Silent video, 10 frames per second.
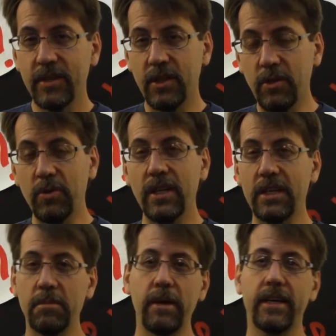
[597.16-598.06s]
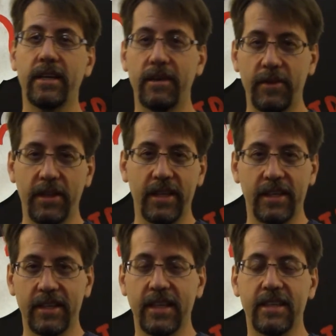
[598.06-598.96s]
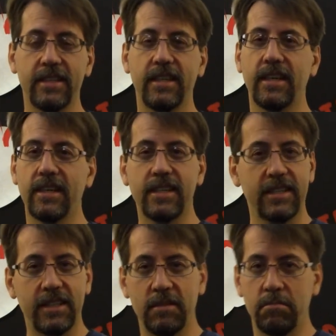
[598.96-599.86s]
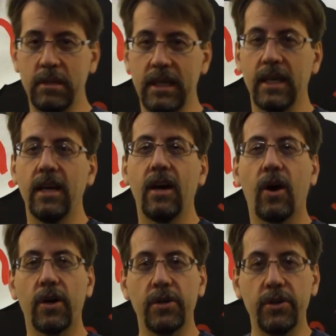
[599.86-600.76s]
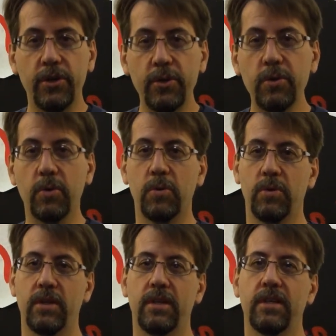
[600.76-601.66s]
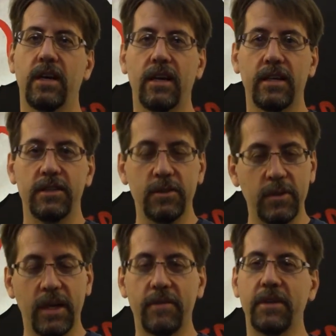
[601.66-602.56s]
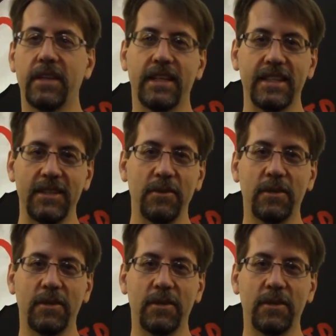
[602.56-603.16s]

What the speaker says: you need to make it everything that it can be. Are you doing everything that you